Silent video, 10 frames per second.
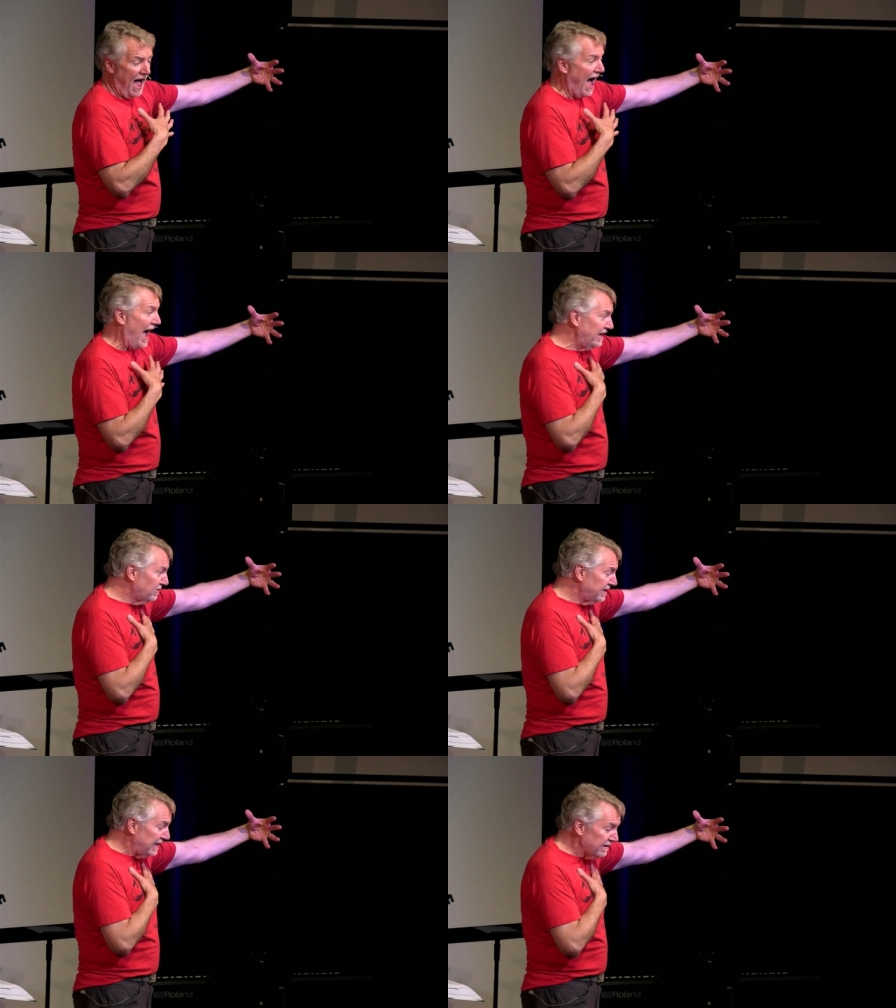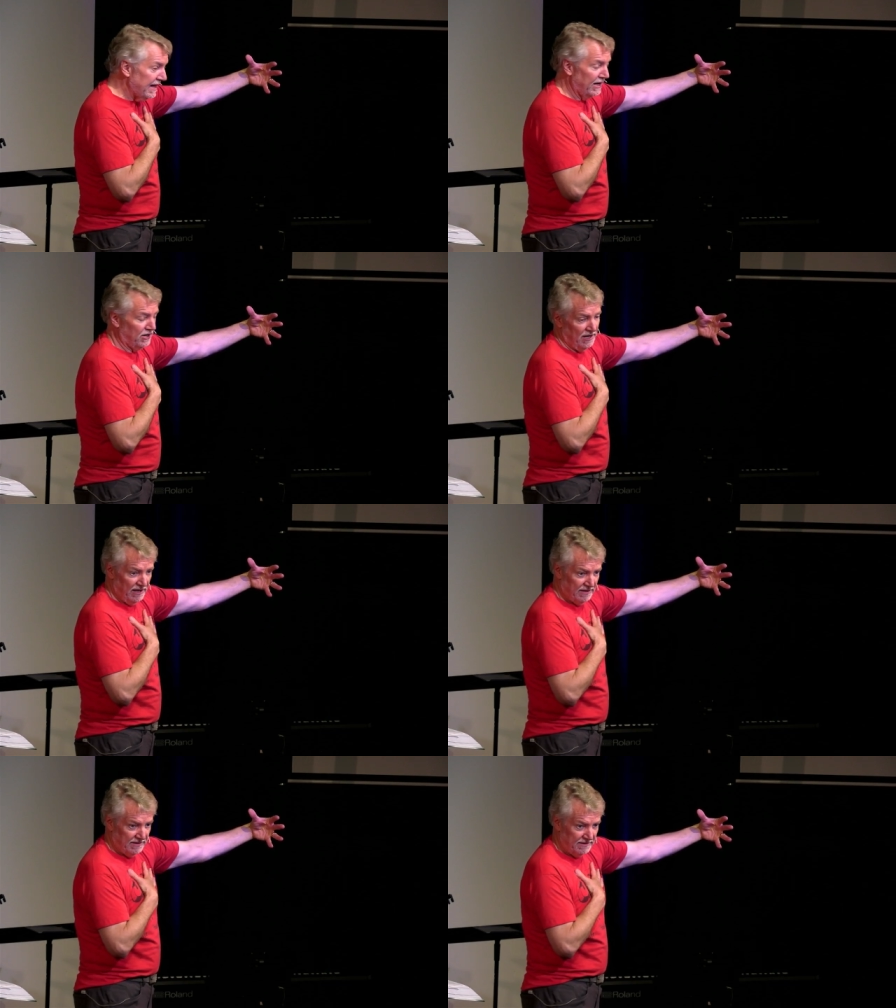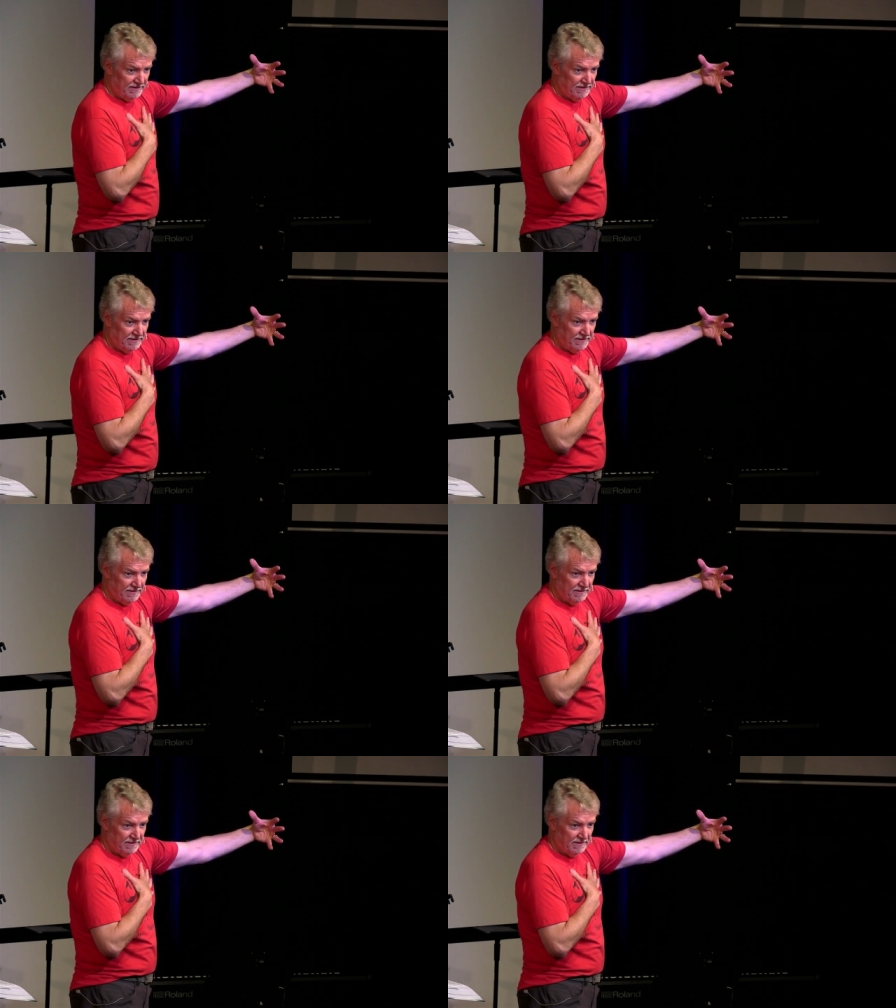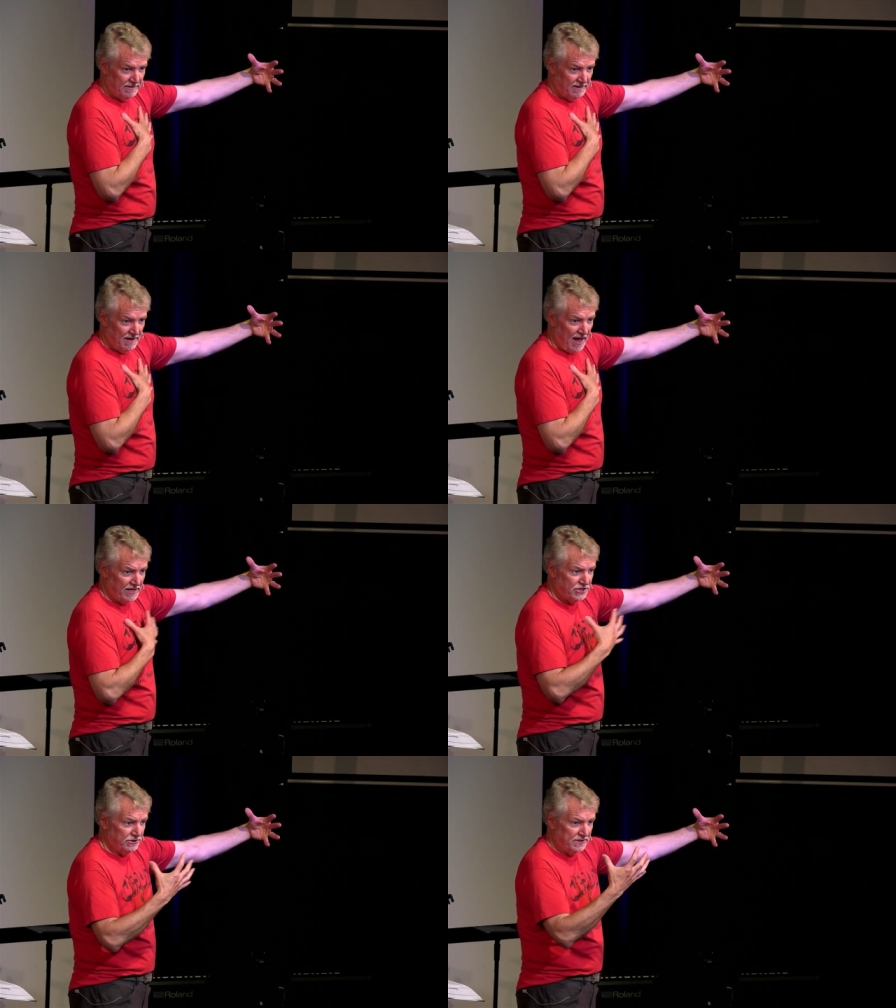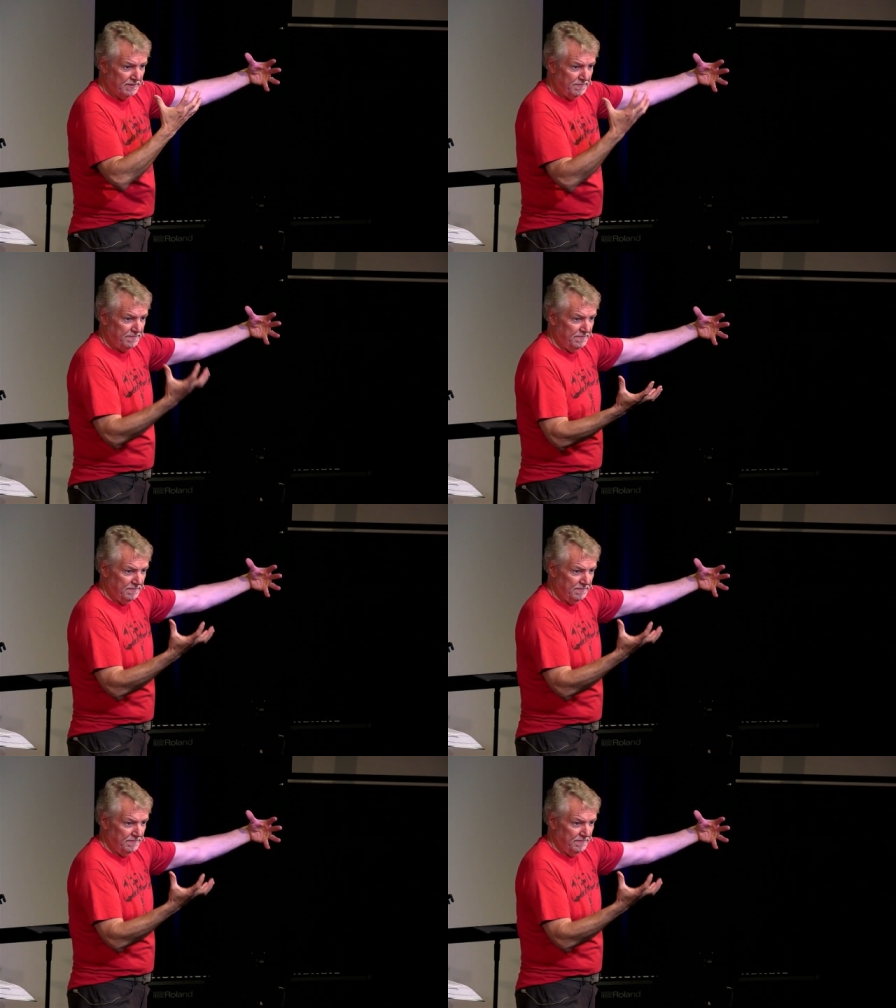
I don't hear that call. I choose to